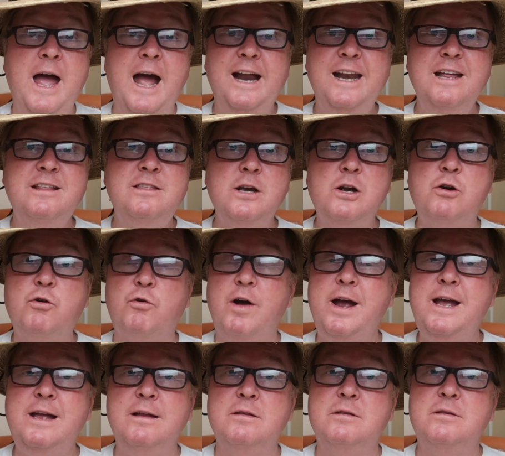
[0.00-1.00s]
And it's a
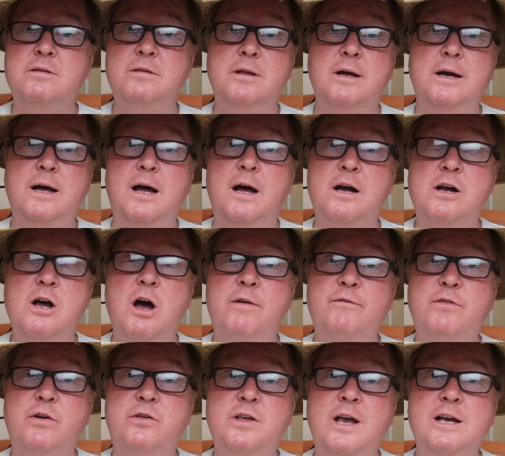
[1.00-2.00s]
great
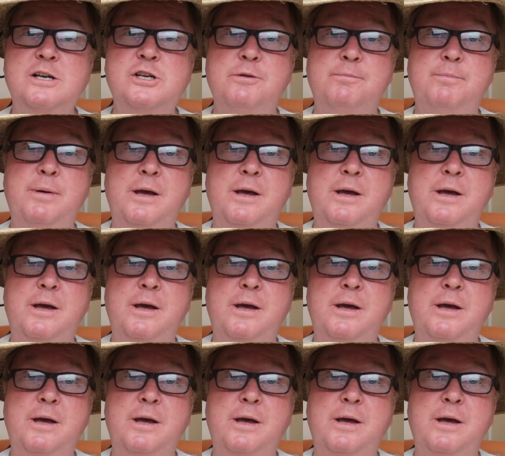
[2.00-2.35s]
conversation